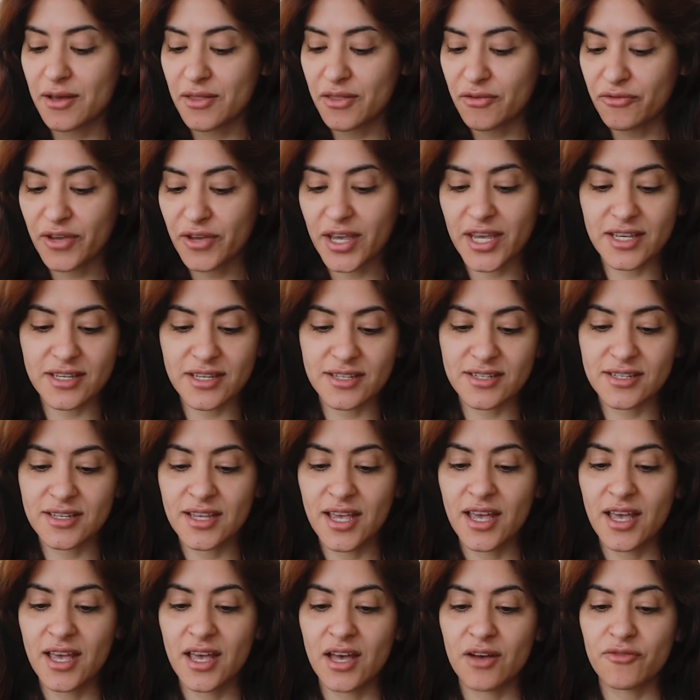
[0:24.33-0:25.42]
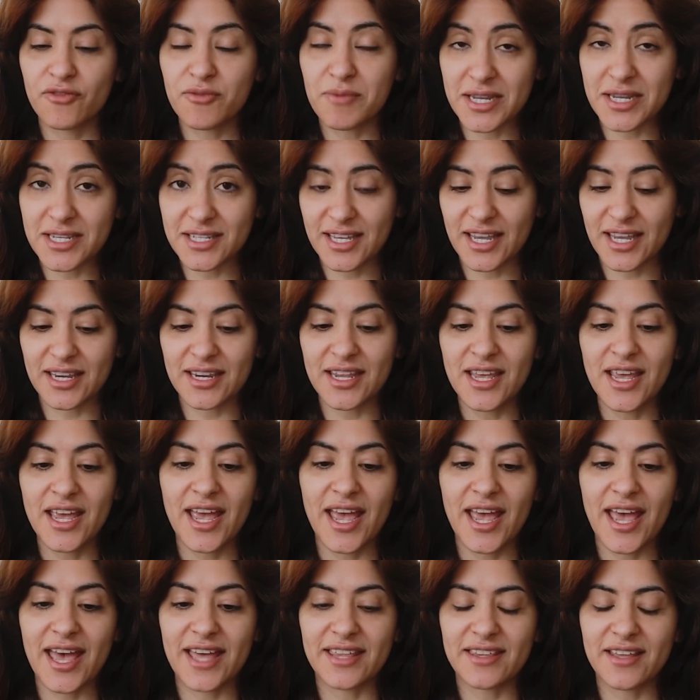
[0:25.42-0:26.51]
face, for my skin,
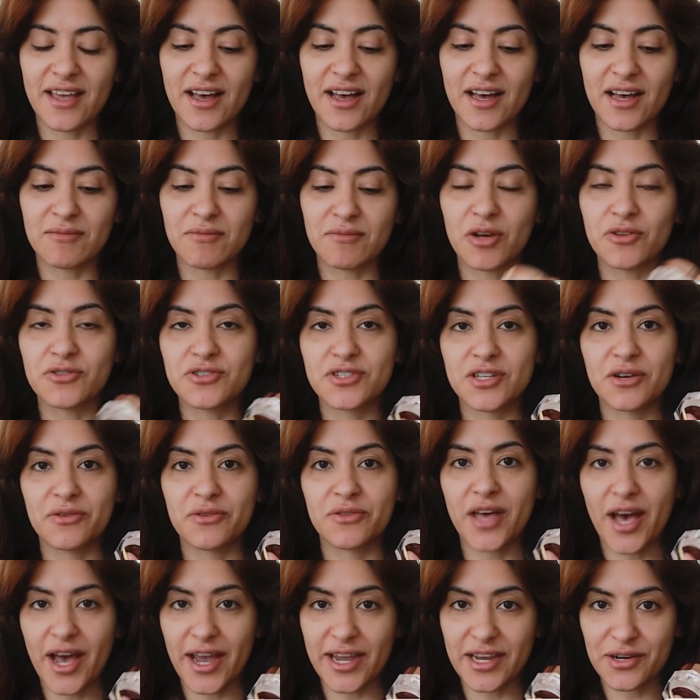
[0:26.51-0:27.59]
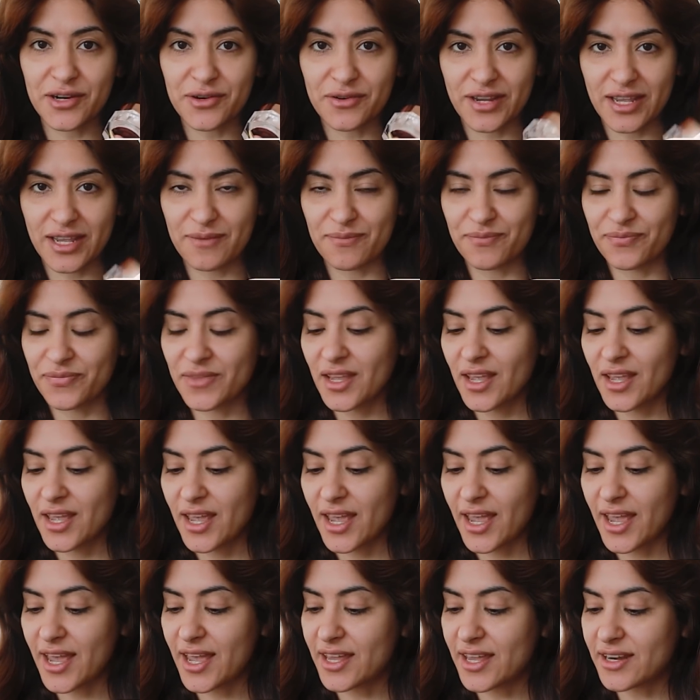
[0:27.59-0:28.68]
and also the eye cream.
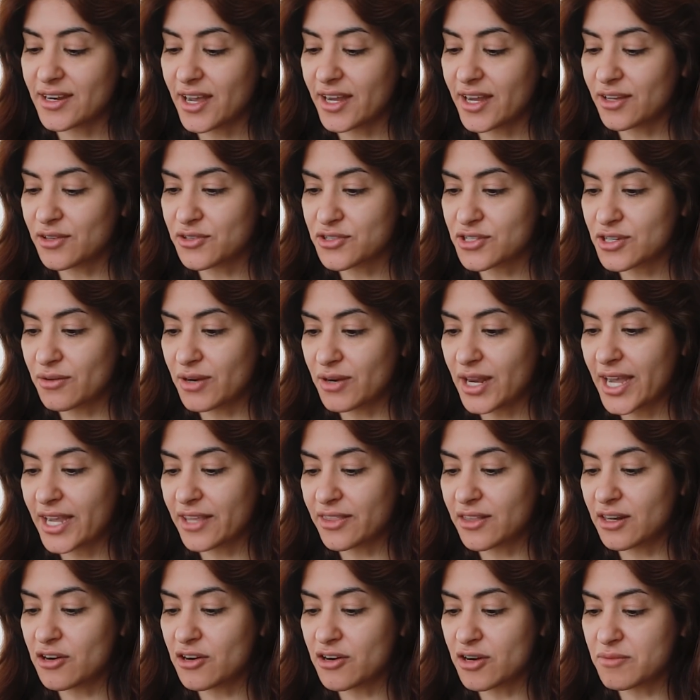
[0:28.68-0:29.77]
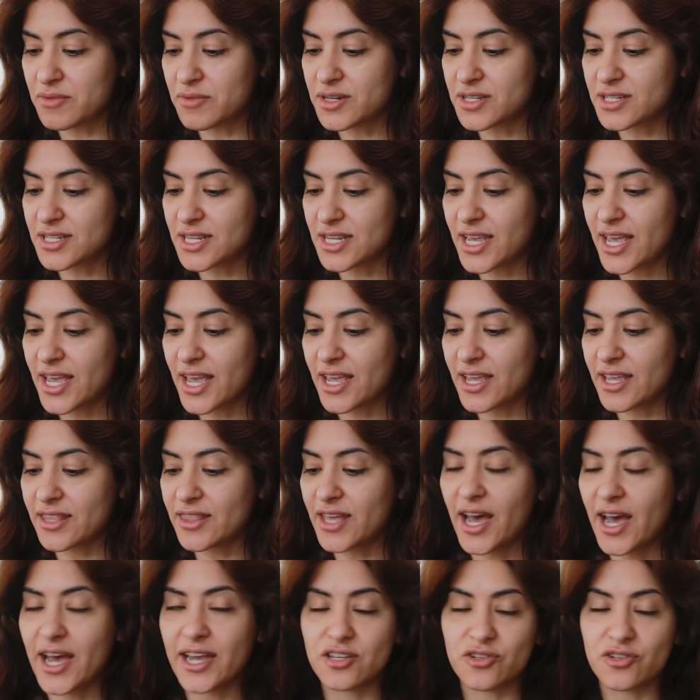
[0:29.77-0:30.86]
And I also like the Laura Mercier, the
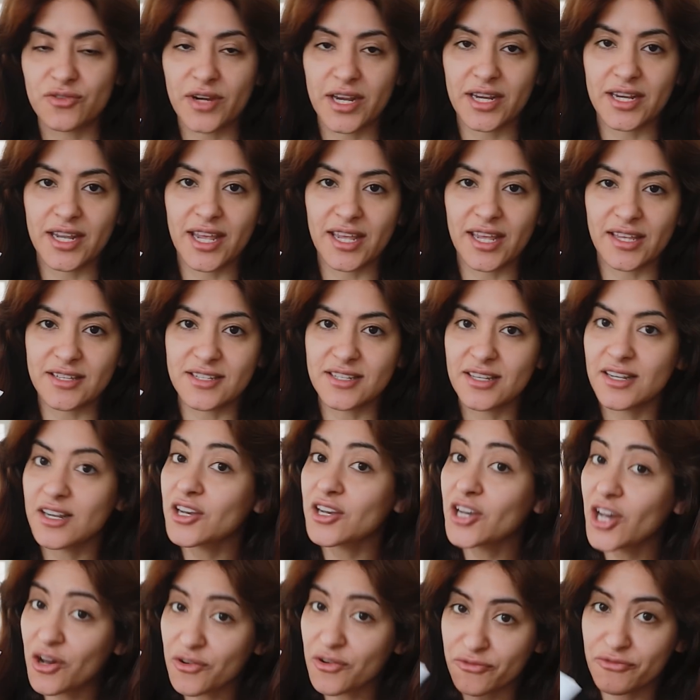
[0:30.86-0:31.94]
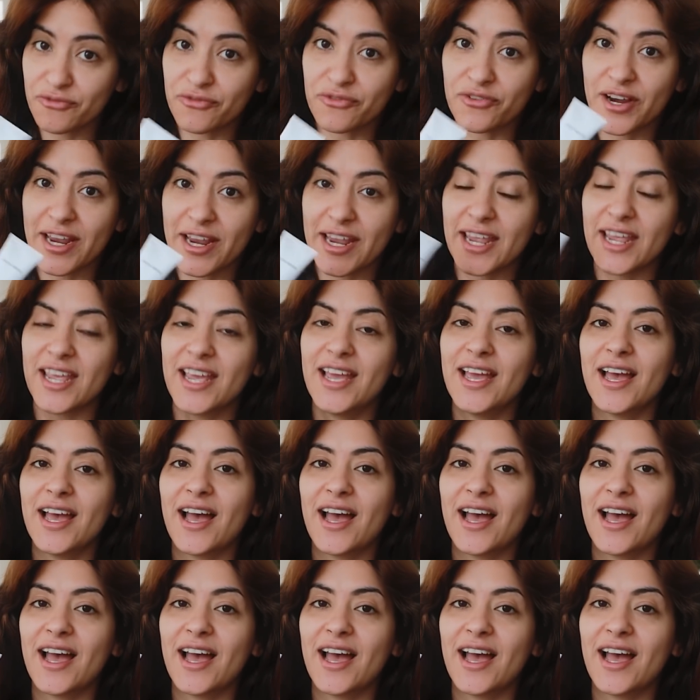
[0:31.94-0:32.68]
hydrating, silicone-free